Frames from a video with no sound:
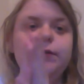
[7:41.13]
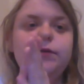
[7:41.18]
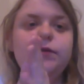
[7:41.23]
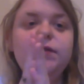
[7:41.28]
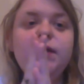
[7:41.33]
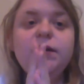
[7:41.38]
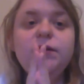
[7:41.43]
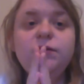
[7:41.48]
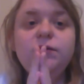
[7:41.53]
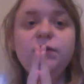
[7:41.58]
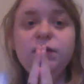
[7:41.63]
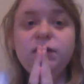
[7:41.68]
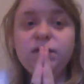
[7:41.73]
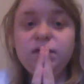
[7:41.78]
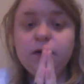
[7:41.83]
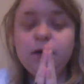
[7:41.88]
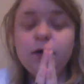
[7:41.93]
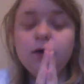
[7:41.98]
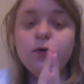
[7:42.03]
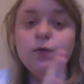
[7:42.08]
Then you need
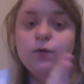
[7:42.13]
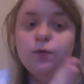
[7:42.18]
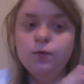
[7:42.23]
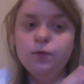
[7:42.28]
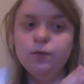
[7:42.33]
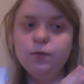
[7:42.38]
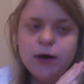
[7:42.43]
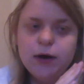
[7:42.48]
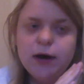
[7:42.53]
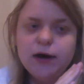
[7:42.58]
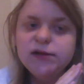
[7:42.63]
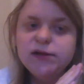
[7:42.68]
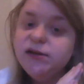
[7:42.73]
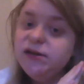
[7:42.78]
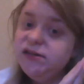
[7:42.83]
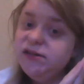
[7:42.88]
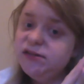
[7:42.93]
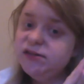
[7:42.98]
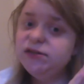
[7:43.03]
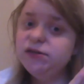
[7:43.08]
to know at
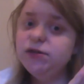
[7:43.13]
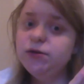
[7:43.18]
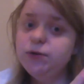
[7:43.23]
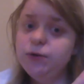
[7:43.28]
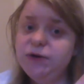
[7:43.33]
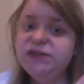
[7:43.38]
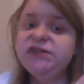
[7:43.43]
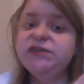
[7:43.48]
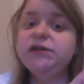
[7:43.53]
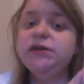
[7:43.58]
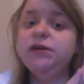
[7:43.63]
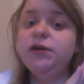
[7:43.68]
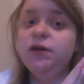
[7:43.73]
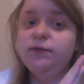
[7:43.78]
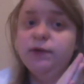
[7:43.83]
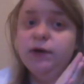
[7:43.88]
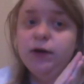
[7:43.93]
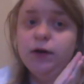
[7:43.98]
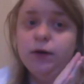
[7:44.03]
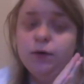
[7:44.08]
least 3
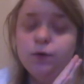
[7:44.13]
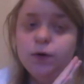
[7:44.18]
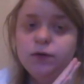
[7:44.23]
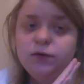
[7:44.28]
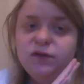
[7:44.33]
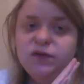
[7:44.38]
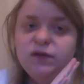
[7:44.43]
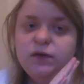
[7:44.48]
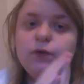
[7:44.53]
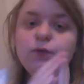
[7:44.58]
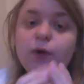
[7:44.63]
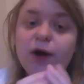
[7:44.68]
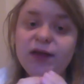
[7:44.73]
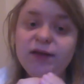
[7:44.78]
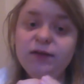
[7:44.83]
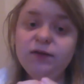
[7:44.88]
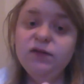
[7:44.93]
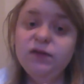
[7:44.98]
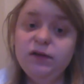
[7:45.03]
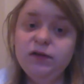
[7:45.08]
significant quotes and why
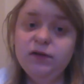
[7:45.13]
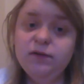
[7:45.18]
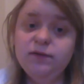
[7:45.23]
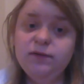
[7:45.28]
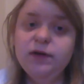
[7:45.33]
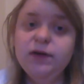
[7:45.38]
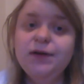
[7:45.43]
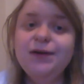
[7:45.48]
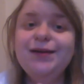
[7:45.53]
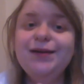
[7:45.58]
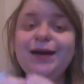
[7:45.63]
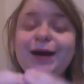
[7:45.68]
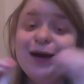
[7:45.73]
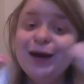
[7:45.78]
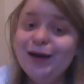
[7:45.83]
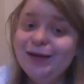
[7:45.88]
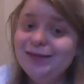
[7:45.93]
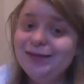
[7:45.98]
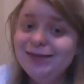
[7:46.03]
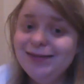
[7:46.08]
they're significant.
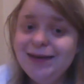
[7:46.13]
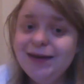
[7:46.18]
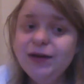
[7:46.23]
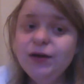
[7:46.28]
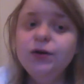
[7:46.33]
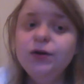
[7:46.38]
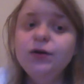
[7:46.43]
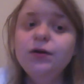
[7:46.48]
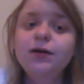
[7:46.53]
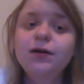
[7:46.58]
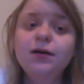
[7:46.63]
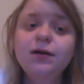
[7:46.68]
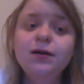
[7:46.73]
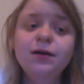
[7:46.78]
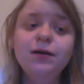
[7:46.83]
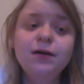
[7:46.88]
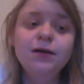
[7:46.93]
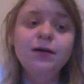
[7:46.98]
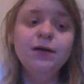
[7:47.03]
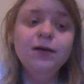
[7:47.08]
And here,
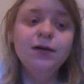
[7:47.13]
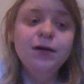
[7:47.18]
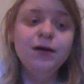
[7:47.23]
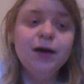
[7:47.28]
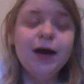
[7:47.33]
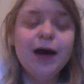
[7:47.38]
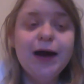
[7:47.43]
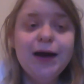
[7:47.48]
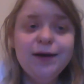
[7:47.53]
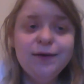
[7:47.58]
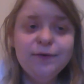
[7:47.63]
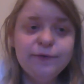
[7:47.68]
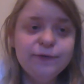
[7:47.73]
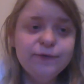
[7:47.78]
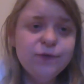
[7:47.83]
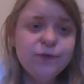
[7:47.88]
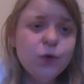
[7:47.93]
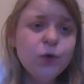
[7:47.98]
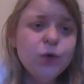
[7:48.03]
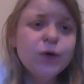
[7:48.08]
I have
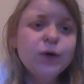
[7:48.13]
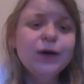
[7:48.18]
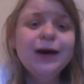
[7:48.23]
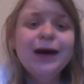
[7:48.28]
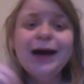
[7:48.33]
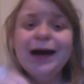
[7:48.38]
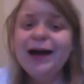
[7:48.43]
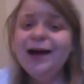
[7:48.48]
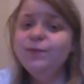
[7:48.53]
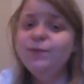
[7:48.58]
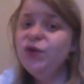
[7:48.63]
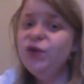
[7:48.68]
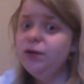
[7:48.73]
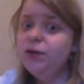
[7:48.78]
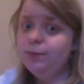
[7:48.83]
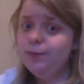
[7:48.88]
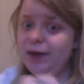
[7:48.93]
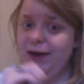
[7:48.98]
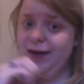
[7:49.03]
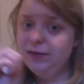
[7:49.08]
4. I'm
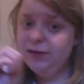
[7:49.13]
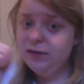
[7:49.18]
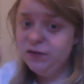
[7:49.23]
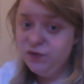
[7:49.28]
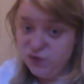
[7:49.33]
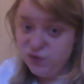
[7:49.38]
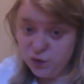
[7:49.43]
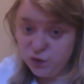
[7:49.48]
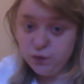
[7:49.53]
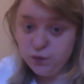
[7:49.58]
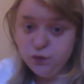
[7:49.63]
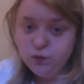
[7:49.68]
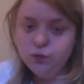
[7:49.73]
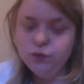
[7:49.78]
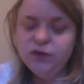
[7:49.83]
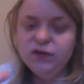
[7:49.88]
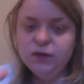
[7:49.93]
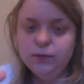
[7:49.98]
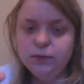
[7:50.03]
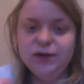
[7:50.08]
gonna pick 2
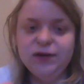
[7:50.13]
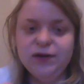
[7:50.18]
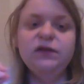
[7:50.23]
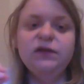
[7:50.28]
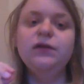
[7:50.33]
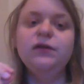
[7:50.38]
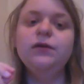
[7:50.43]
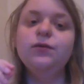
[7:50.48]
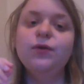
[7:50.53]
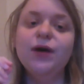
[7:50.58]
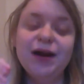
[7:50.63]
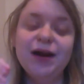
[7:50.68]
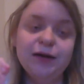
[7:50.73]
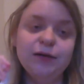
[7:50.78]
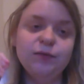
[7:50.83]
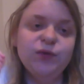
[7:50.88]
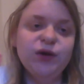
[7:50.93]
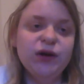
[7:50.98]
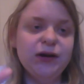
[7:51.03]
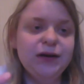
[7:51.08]
to read to you, and
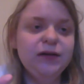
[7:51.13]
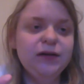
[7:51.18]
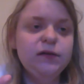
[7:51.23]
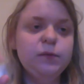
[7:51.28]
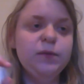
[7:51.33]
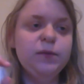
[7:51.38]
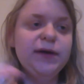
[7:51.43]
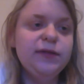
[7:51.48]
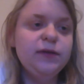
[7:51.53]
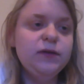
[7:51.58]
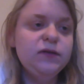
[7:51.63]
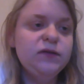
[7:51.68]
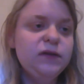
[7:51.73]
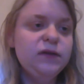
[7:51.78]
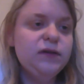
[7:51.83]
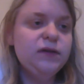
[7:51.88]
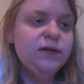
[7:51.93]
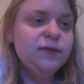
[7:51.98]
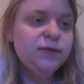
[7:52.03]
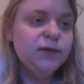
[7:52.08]
I'm gonna explain their
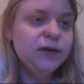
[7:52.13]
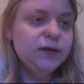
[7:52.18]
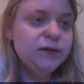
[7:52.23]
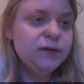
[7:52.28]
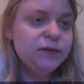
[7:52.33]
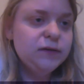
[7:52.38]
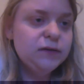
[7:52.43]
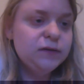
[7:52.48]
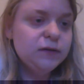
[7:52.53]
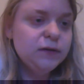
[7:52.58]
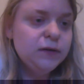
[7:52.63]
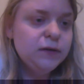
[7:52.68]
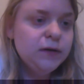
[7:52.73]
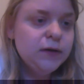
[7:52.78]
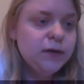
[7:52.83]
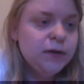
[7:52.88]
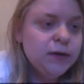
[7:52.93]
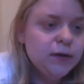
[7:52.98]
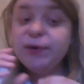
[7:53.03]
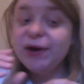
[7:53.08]
significance.
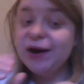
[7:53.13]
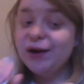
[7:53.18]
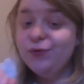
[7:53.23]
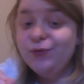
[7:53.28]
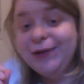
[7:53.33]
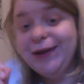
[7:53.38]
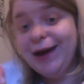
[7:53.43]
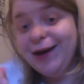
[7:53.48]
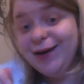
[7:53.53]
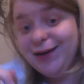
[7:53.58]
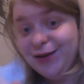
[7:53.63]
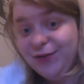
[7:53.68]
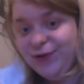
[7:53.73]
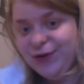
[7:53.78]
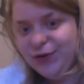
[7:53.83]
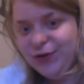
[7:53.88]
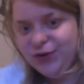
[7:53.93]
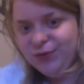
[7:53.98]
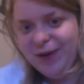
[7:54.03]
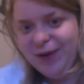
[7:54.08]
But I will not give
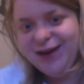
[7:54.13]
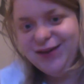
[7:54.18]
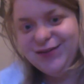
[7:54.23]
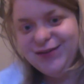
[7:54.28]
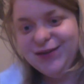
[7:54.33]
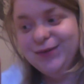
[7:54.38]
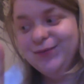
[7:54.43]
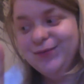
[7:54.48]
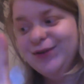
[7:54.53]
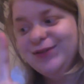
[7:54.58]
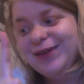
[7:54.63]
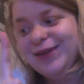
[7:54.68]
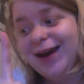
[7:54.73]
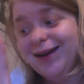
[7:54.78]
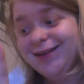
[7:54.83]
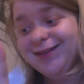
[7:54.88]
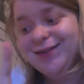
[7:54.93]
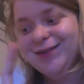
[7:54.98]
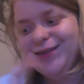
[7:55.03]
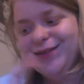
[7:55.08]
you the page numbers,
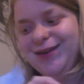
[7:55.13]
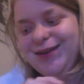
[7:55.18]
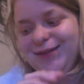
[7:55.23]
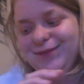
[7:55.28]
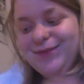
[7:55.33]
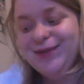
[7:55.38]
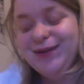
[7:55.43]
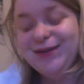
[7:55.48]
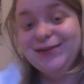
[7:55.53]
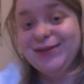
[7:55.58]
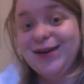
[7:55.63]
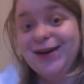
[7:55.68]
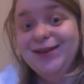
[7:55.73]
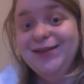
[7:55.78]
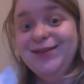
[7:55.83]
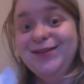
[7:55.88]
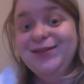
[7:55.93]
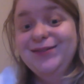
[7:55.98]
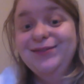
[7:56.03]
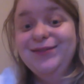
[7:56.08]
actually, because I
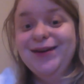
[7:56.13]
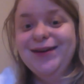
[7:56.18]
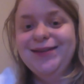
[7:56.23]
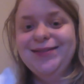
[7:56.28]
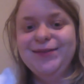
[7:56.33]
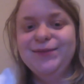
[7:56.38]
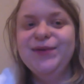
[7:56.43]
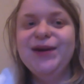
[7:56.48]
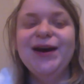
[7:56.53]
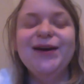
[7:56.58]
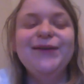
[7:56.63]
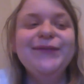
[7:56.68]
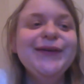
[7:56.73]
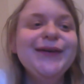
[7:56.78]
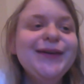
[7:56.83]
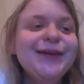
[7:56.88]
didn't write them down.